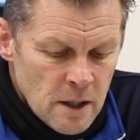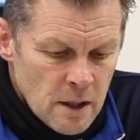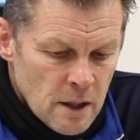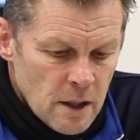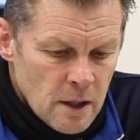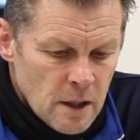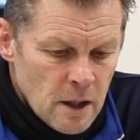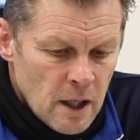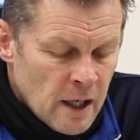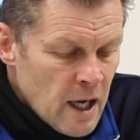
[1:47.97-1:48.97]

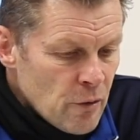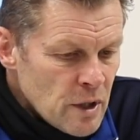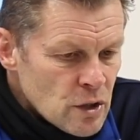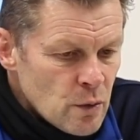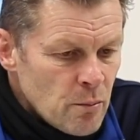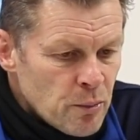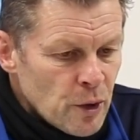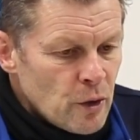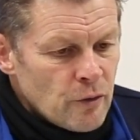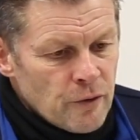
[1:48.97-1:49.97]
and areas to
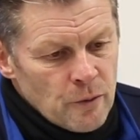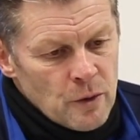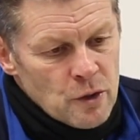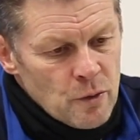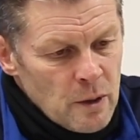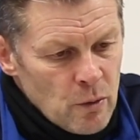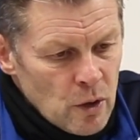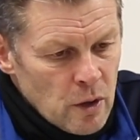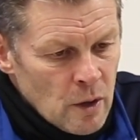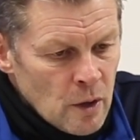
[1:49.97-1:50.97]
improve, which we
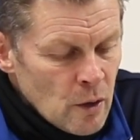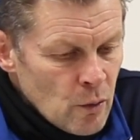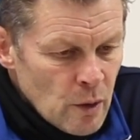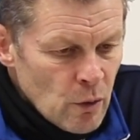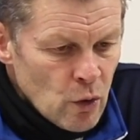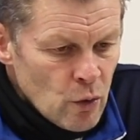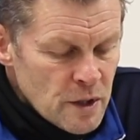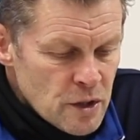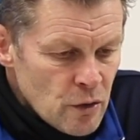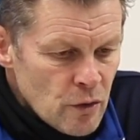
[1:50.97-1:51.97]
will
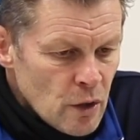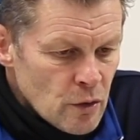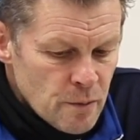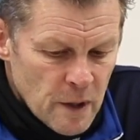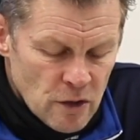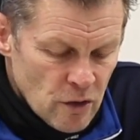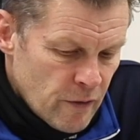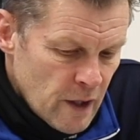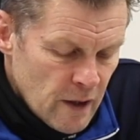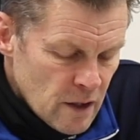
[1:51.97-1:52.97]
always do those, because I
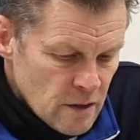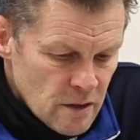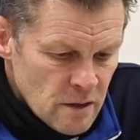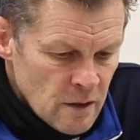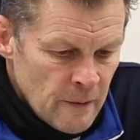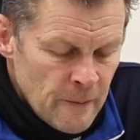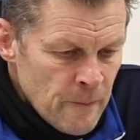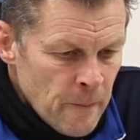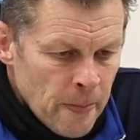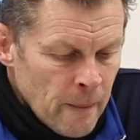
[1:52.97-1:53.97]
think
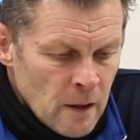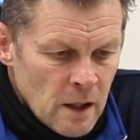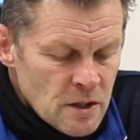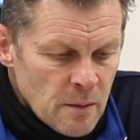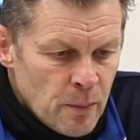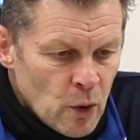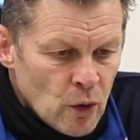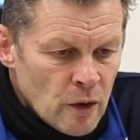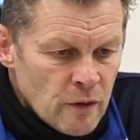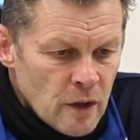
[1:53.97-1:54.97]
it's
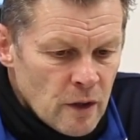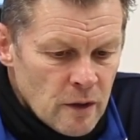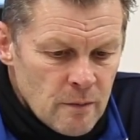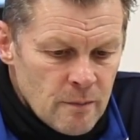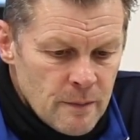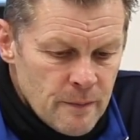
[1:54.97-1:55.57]
important that